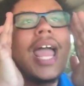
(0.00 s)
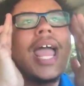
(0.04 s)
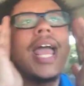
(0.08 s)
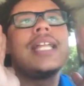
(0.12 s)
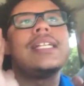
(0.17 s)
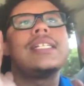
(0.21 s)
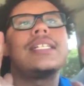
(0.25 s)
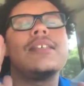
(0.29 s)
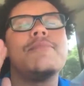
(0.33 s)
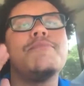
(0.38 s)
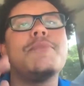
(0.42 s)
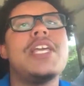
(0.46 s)

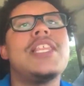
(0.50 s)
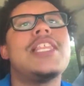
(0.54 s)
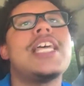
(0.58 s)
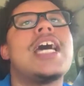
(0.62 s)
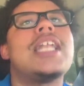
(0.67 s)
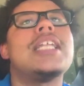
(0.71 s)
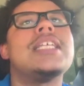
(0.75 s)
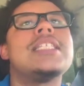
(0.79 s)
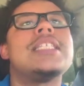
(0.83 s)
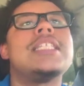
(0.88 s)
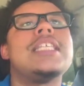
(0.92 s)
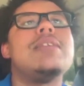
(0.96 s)
And to me,
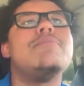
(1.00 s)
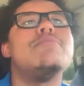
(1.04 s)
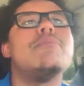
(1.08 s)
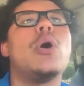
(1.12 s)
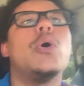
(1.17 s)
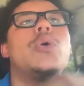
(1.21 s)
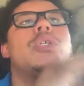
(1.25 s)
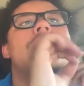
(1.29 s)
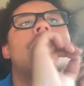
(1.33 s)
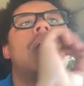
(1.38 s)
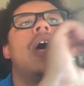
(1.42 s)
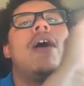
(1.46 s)
that is the
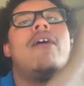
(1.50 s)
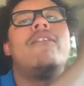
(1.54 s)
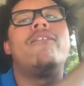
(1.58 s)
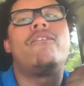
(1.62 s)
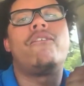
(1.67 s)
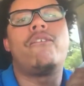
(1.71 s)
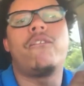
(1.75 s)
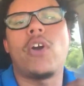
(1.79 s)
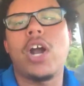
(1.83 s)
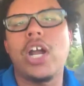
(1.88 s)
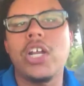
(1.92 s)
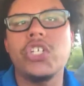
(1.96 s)
most
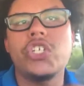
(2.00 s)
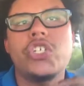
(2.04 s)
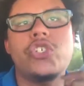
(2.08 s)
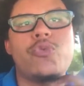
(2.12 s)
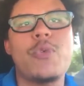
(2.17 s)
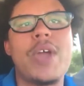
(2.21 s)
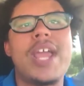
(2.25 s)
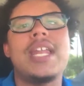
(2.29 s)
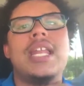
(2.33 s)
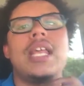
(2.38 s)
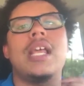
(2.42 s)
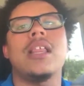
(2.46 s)

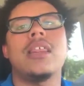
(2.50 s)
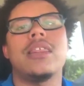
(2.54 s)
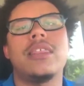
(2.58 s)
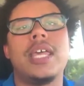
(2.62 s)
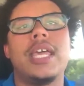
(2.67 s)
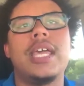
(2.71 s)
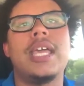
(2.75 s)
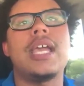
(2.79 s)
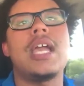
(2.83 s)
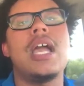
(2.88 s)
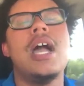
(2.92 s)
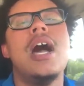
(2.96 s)
frustrating
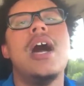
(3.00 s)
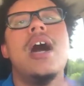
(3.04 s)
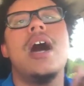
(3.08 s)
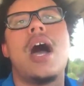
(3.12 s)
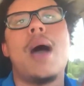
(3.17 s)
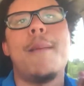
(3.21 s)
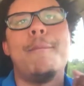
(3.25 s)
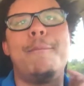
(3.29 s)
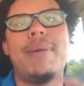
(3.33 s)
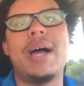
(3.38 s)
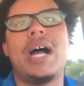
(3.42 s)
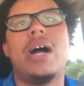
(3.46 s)
thing
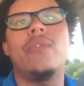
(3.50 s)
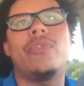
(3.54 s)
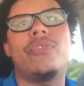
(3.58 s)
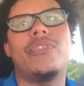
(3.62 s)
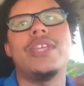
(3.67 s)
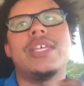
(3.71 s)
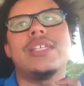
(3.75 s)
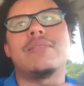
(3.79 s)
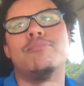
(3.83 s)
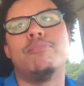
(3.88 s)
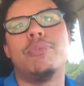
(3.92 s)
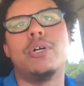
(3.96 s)
about
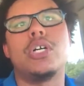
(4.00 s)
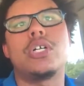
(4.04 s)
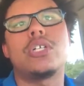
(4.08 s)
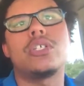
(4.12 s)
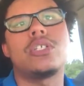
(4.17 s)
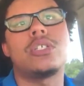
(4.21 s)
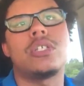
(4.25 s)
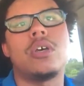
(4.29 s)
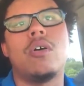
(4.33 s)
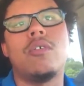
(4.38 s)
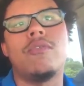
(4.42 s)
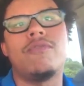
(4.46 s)
this book
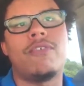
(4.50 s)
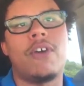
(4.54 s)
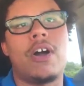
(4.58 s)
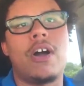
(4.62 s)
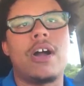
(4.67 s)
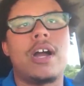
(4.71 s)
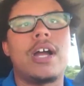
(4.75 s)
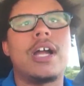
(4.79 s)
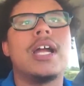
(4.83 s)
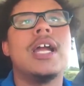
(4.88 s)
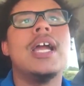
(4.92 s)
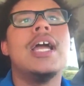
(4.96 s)
so
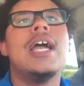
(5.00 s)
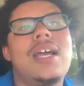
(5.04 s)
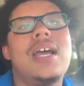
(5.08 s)
far.